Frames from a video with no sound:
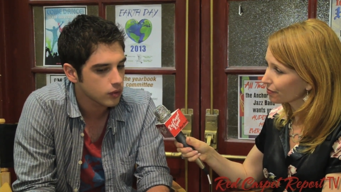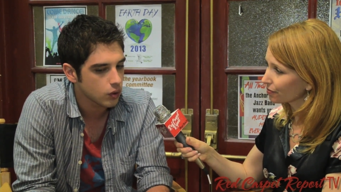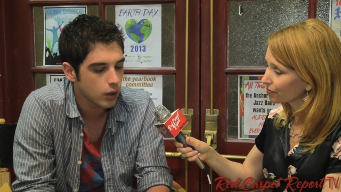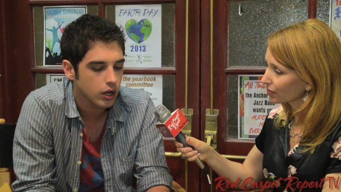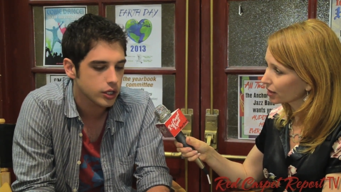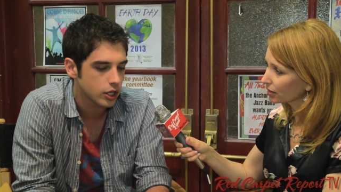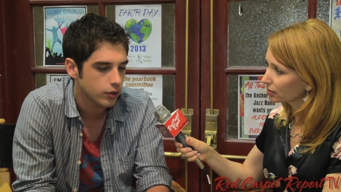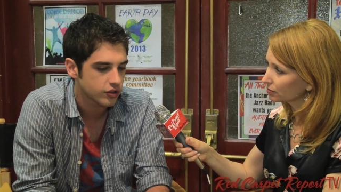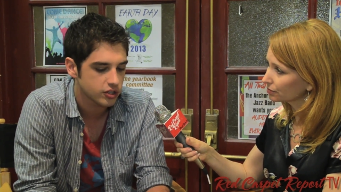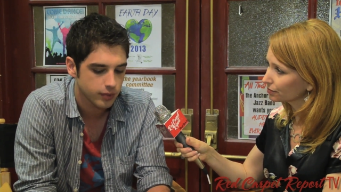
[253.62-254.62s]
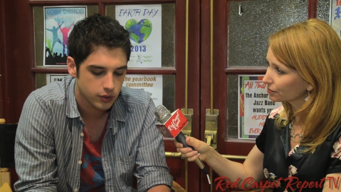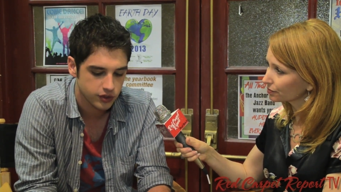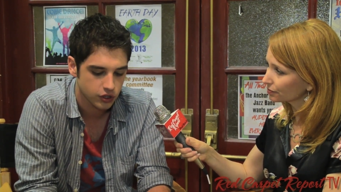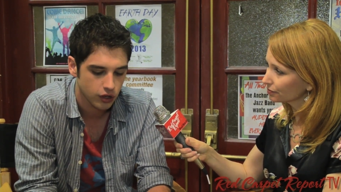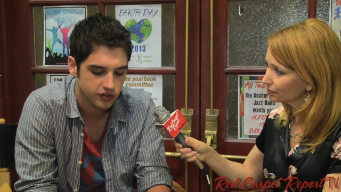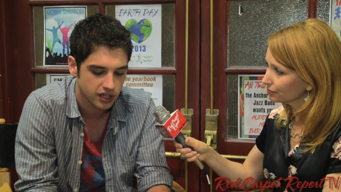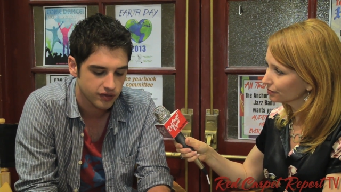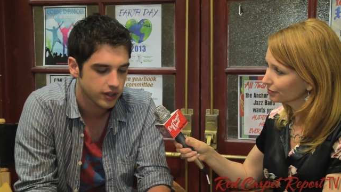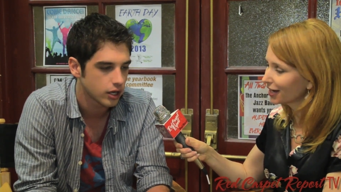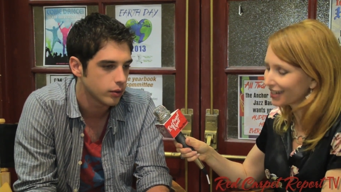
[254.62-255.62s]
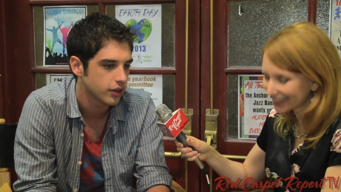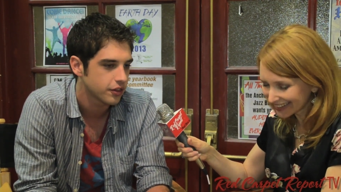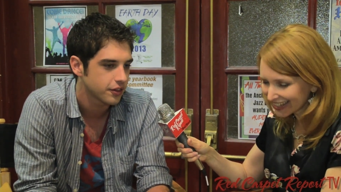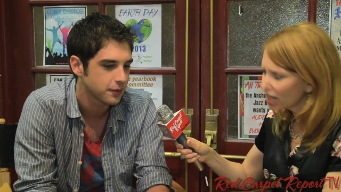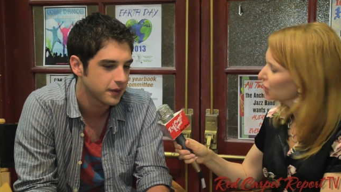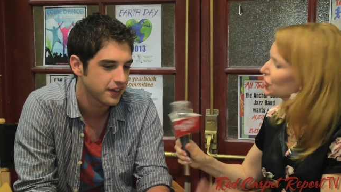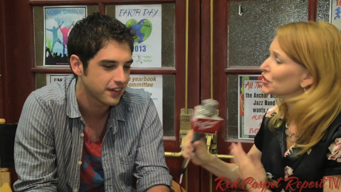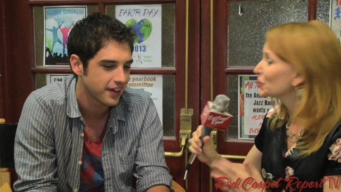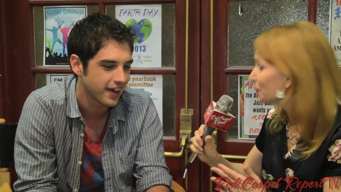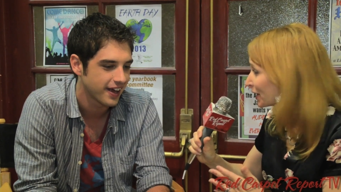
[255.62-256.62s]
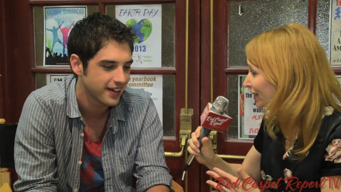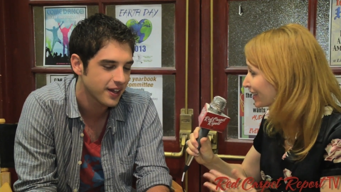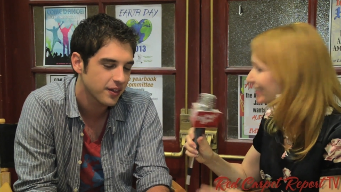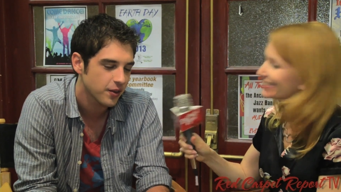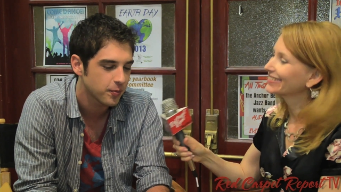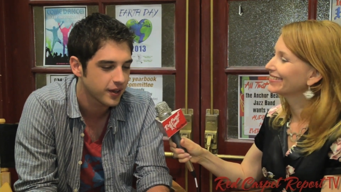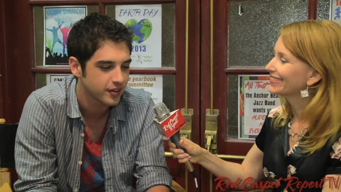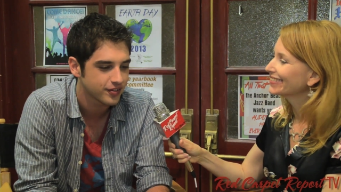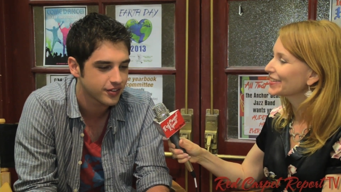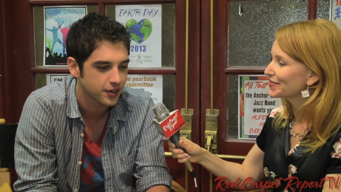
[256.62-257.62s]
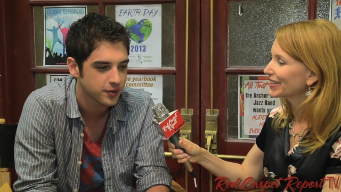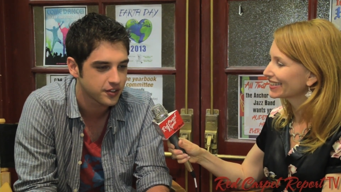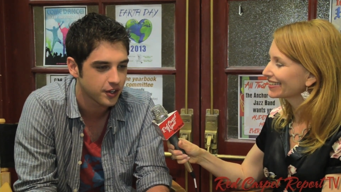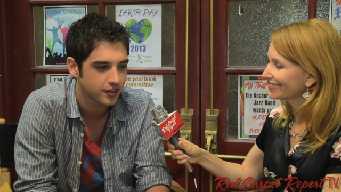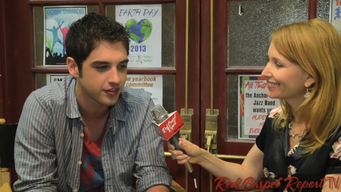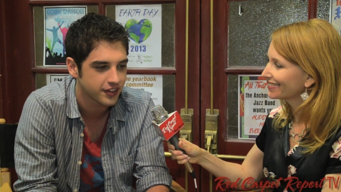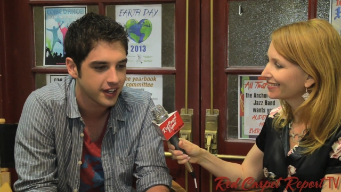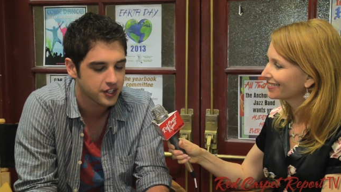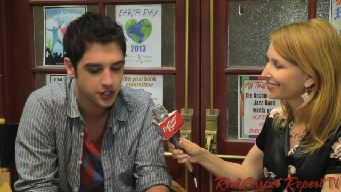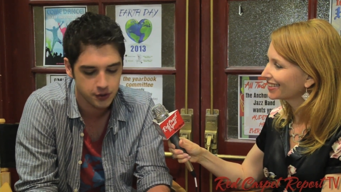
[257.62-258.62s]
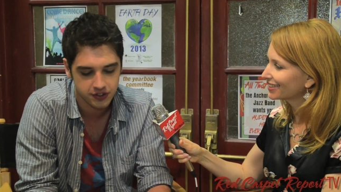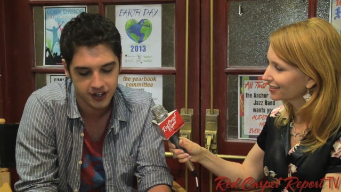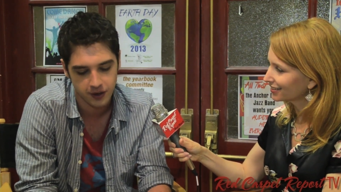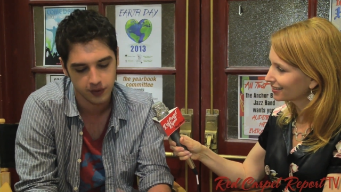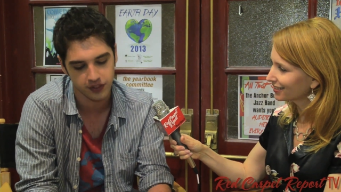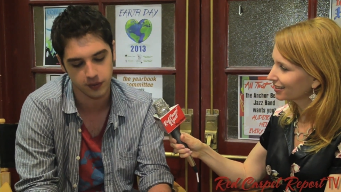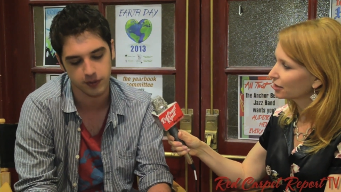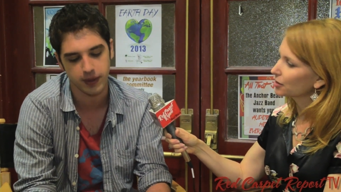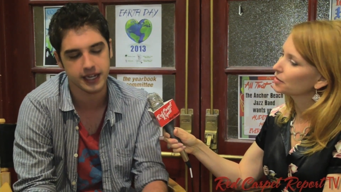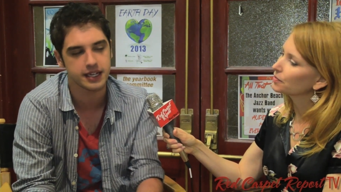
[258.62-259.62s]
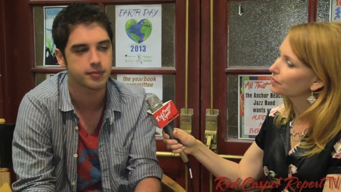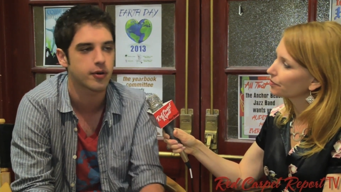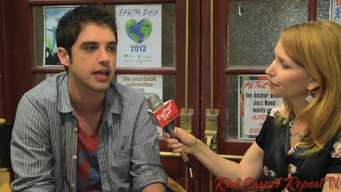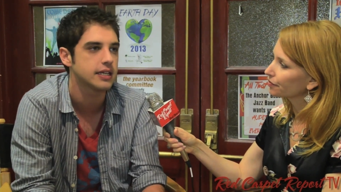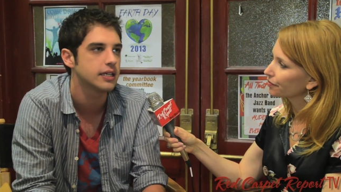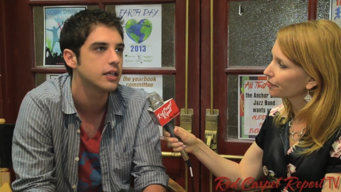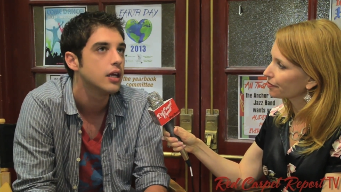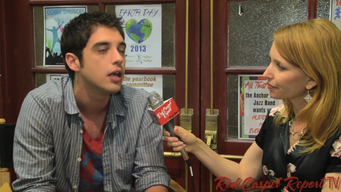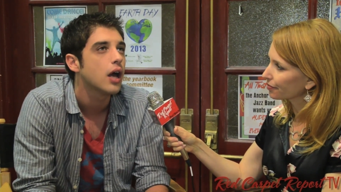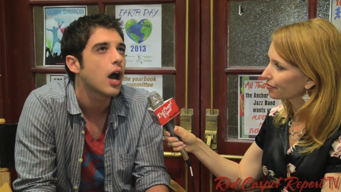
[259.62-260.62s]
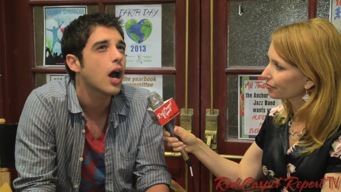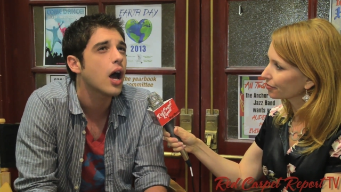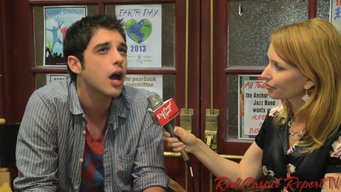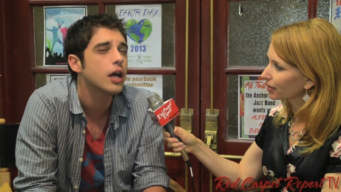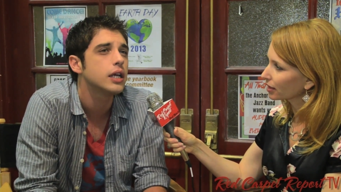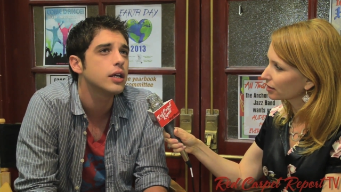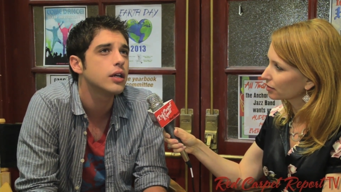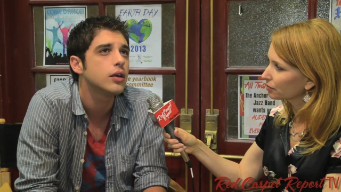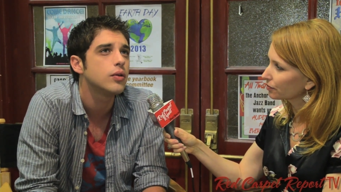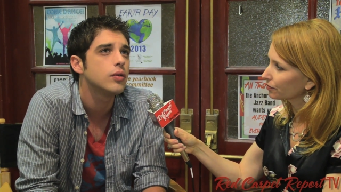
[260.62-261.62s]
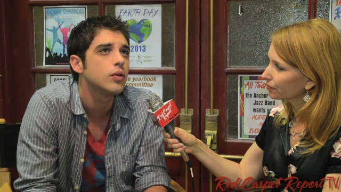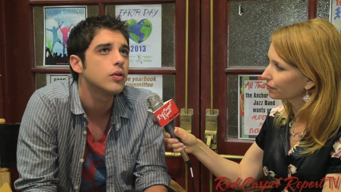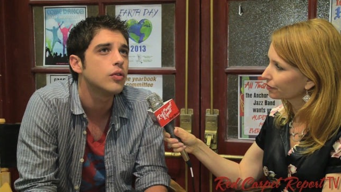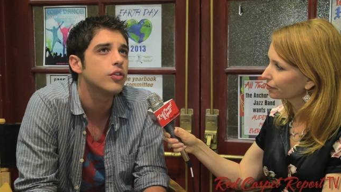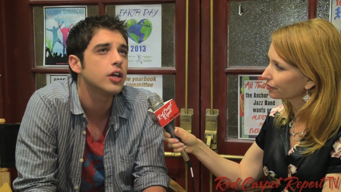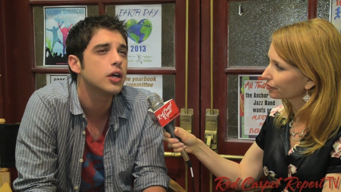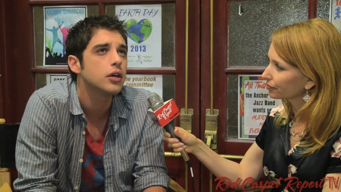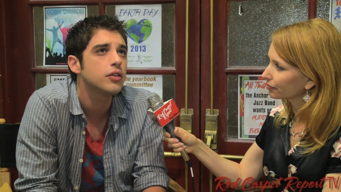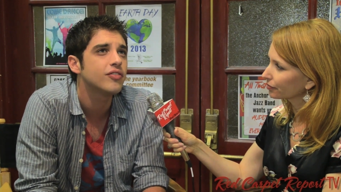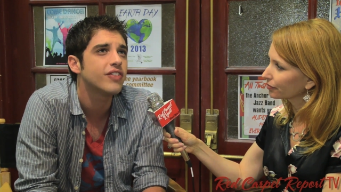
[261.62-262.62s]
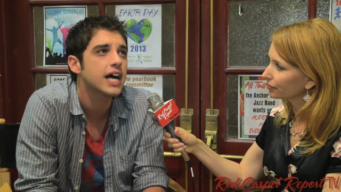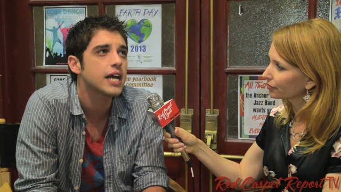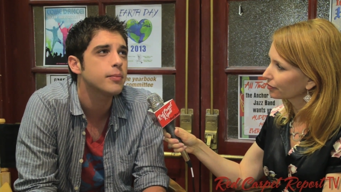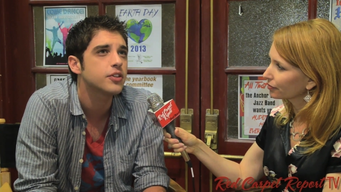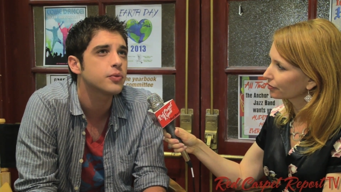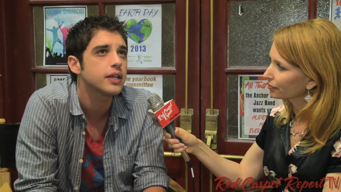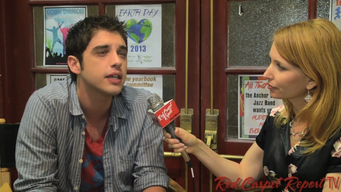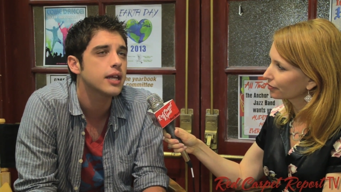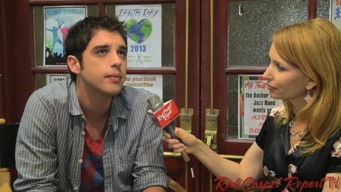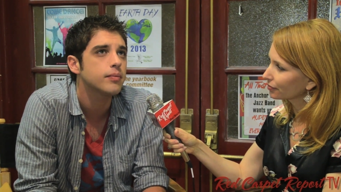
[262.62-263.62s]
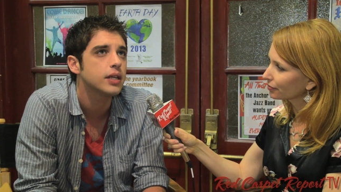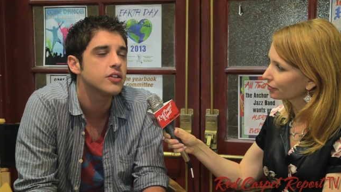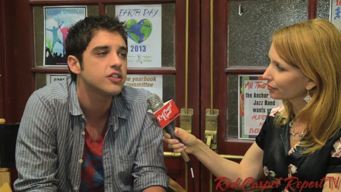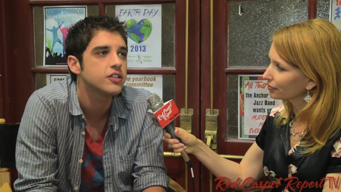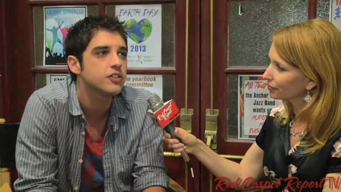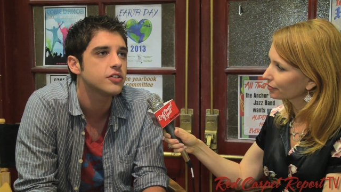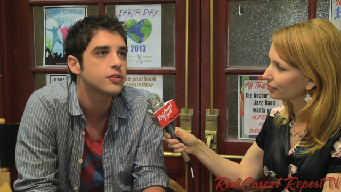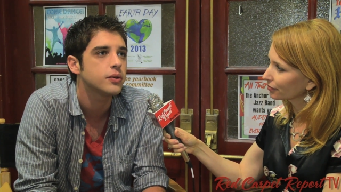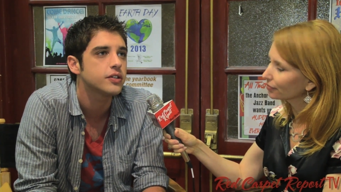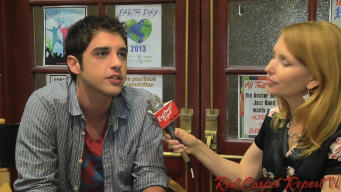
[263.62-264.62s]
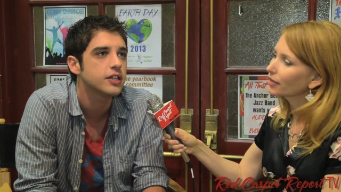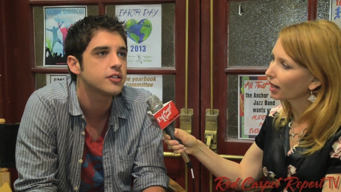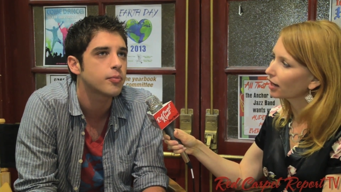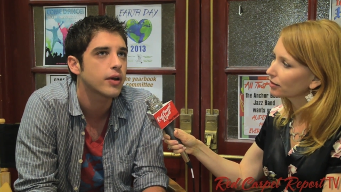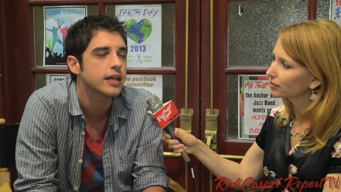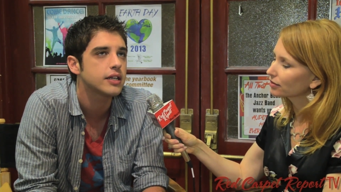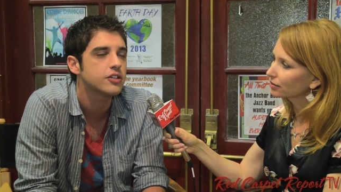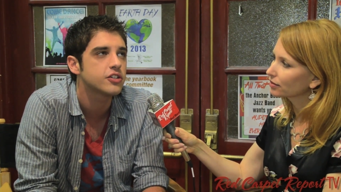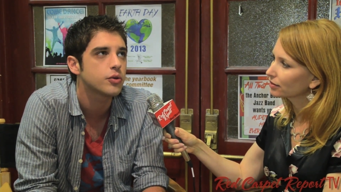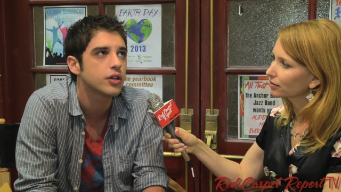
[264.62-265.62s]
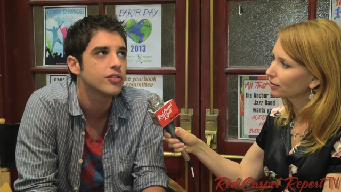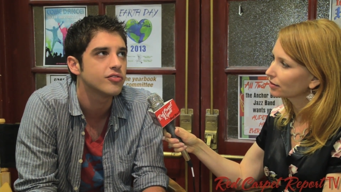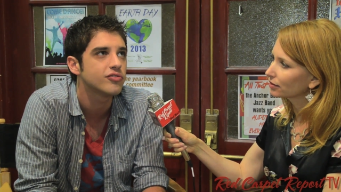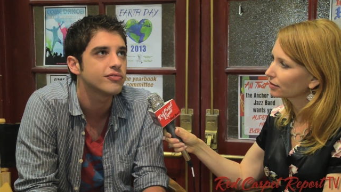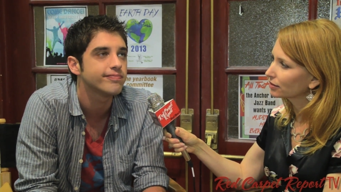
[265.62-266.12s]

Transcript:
Speaker 1: well, you know, there's some unresolved stuff there with with just a uh, bit, a little bit of little unresolved bit. issues there with with Mike and Brandon. Uh, the the vibe between them in season two, it's it's Brandon sort of